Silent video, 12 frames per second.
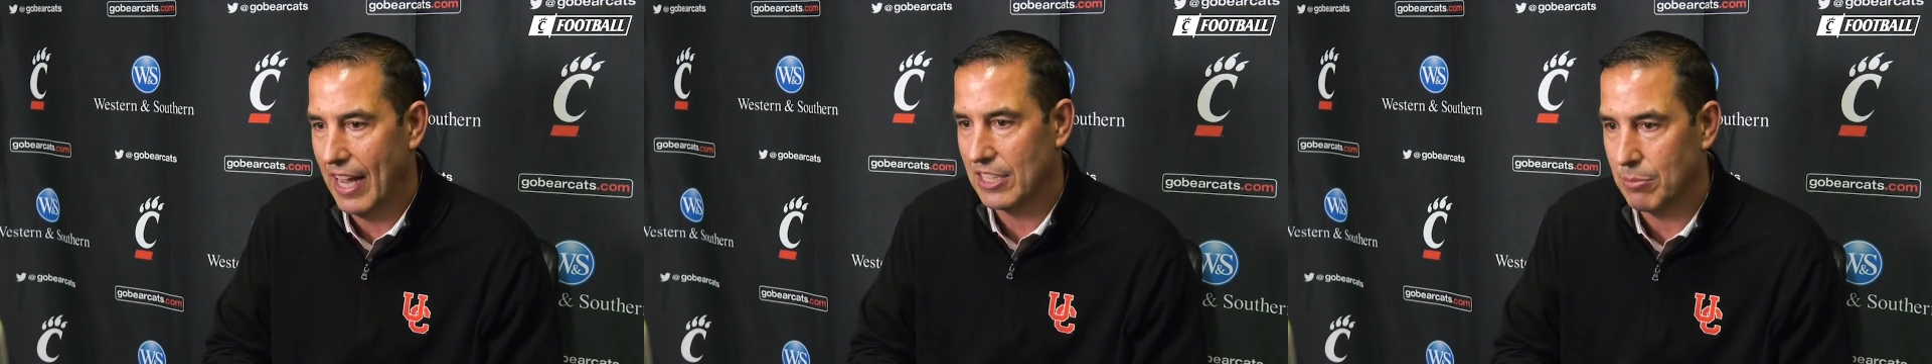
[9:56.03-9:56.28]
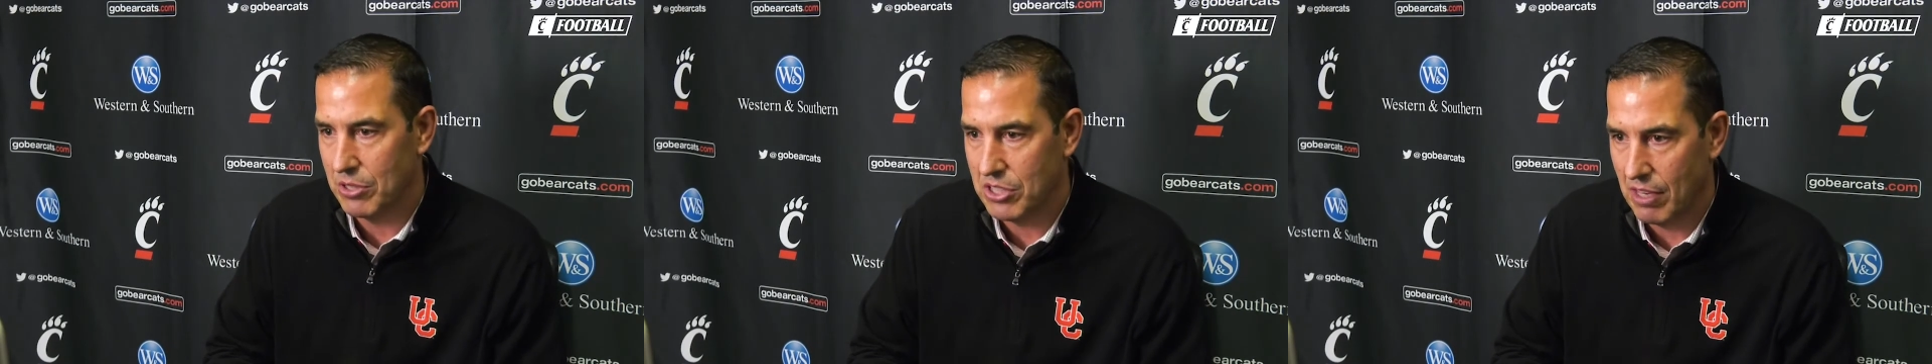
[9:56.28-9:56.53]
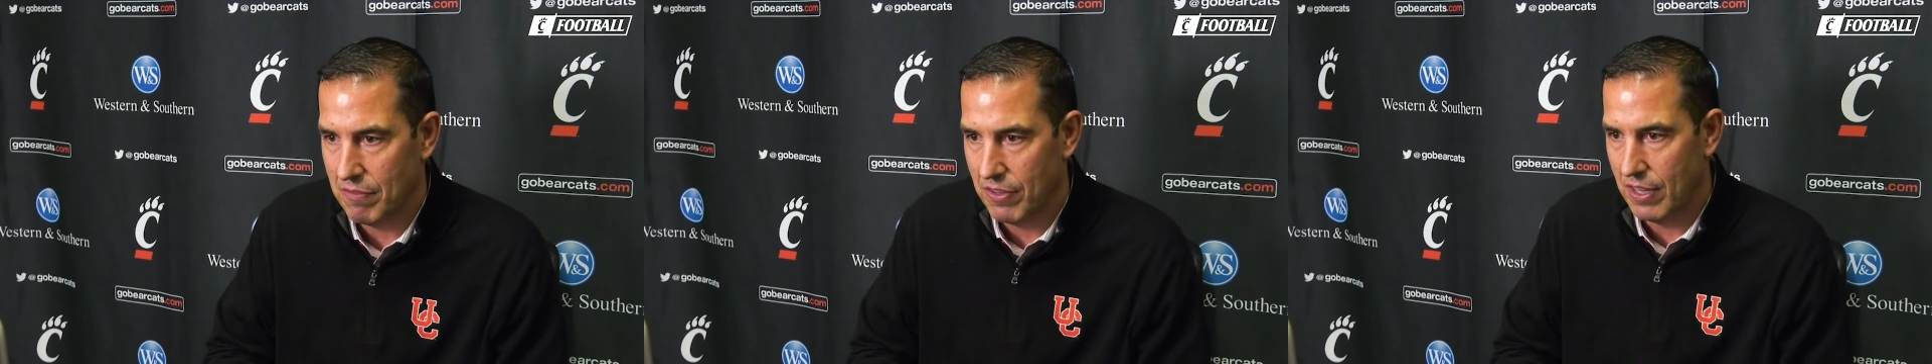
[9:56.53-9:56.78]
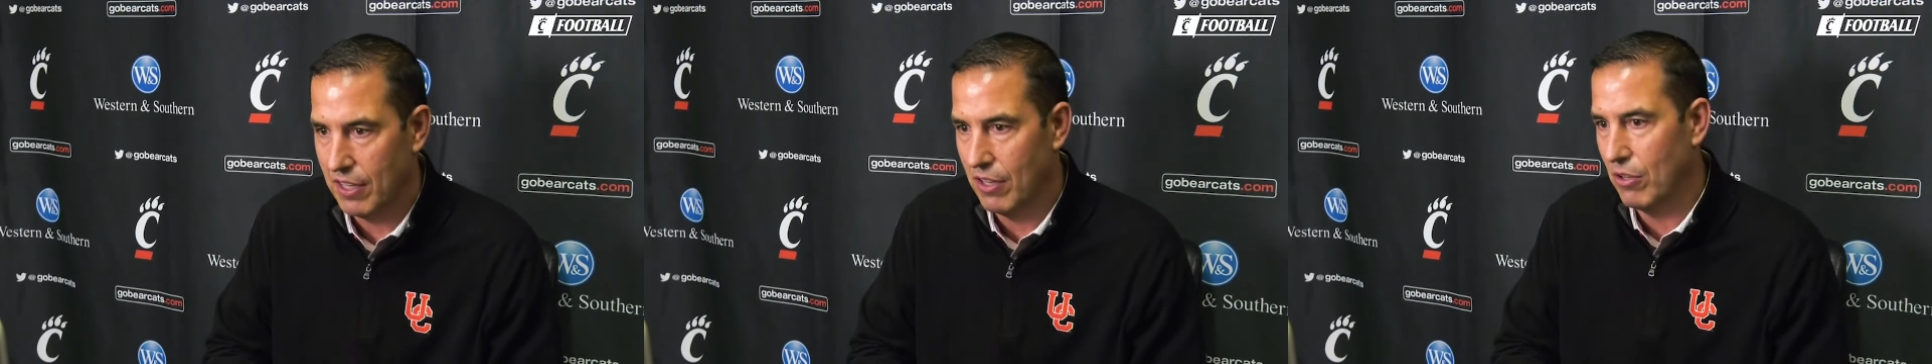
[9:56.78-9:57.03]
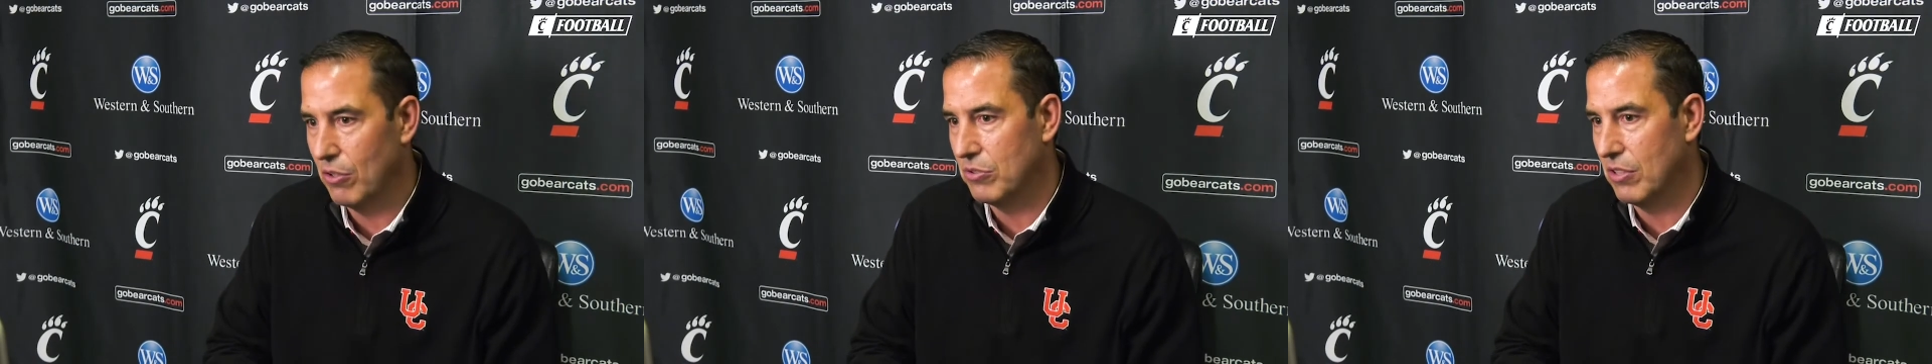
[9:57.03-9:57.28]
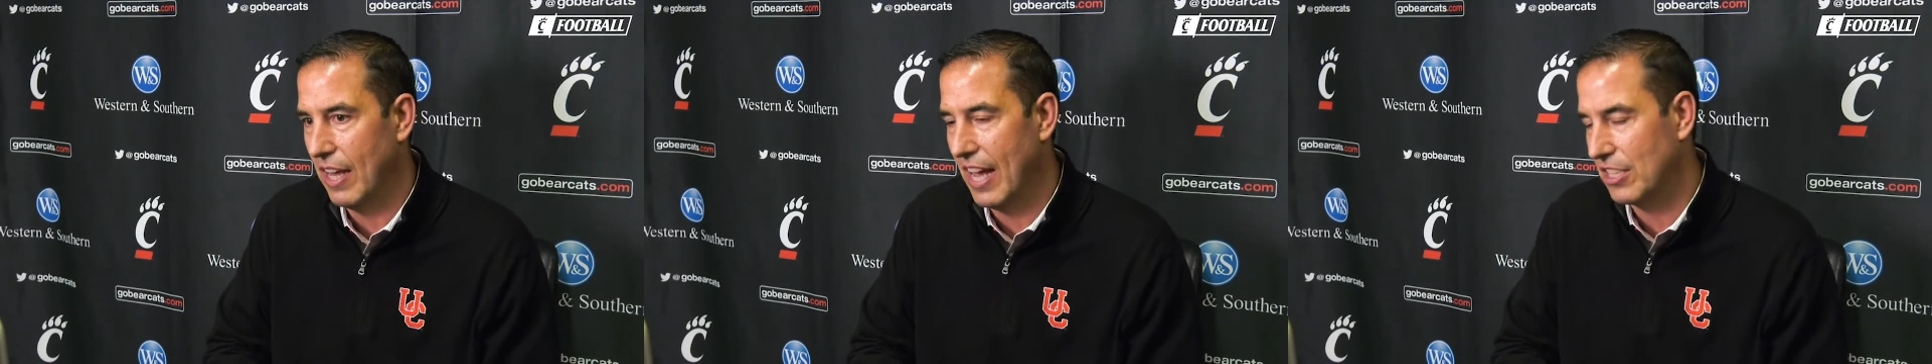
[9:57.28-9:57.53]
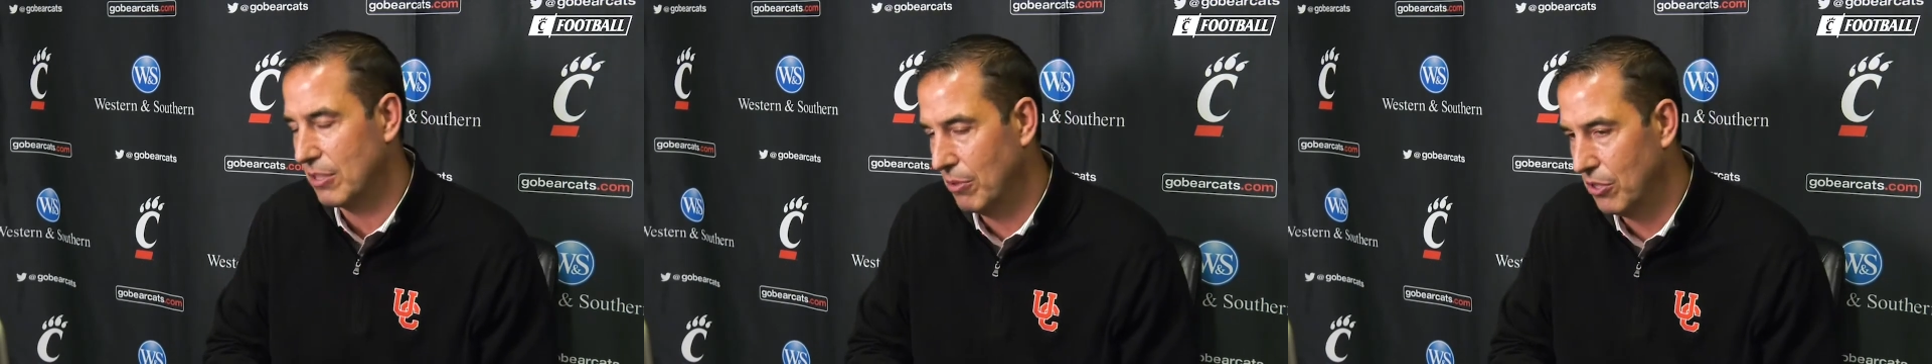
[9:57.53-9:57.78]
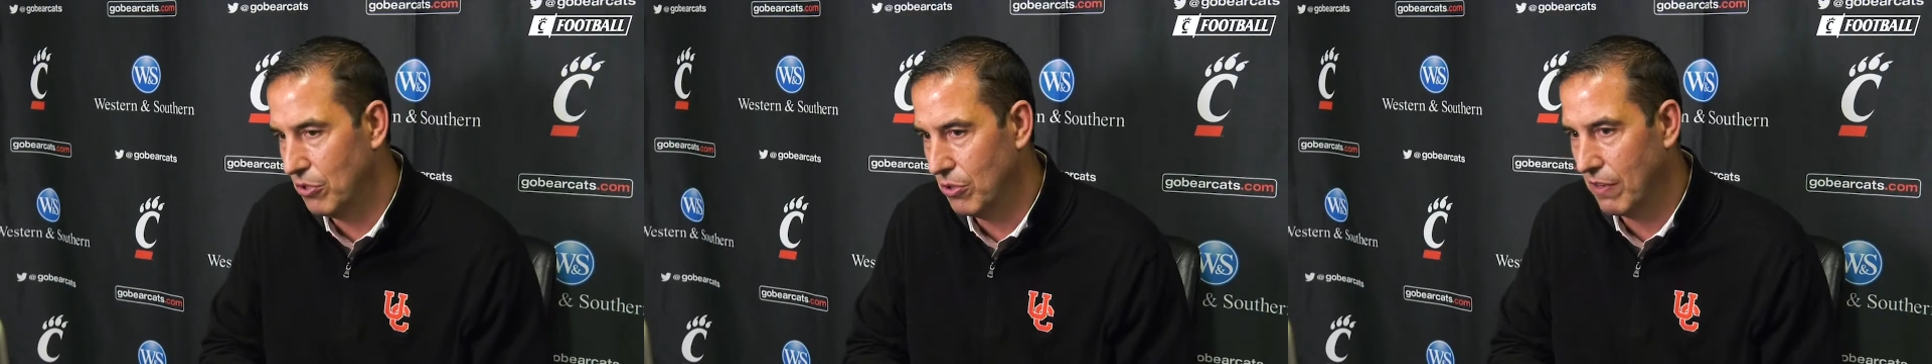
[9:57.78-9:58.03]
ask them to send videos and ask them
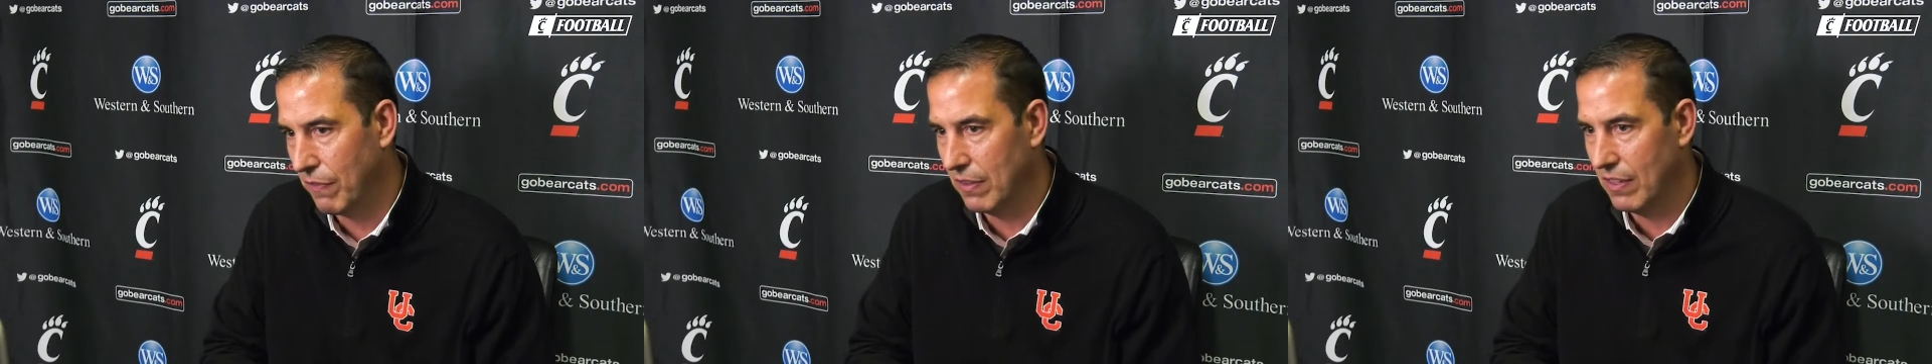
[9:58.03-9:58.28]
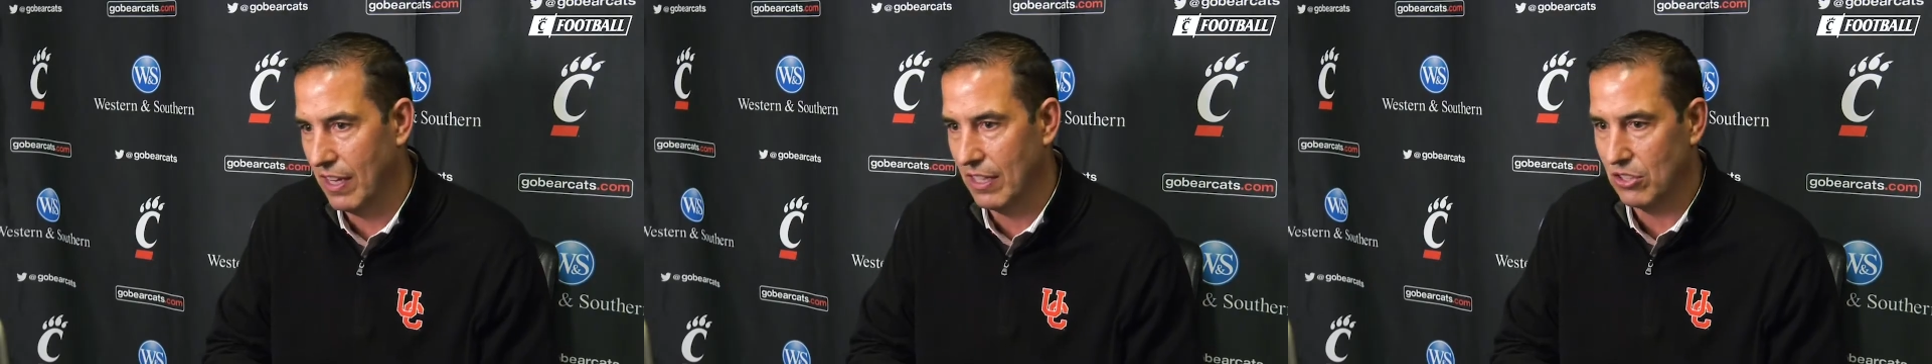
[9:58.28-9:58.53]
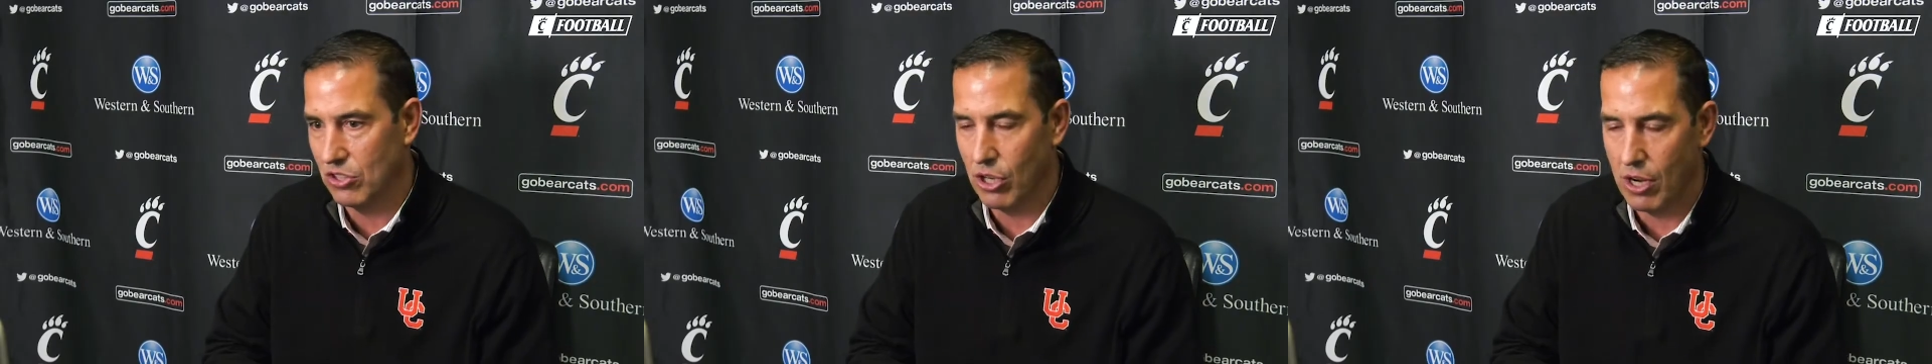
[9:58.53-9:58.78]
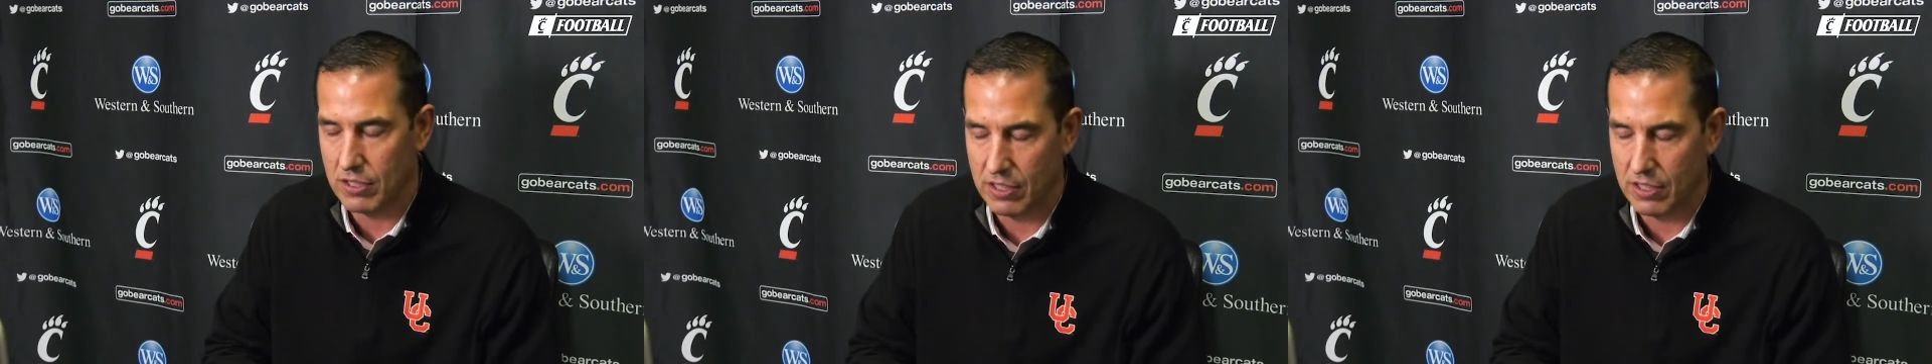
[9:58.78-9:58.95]
to do different things and talk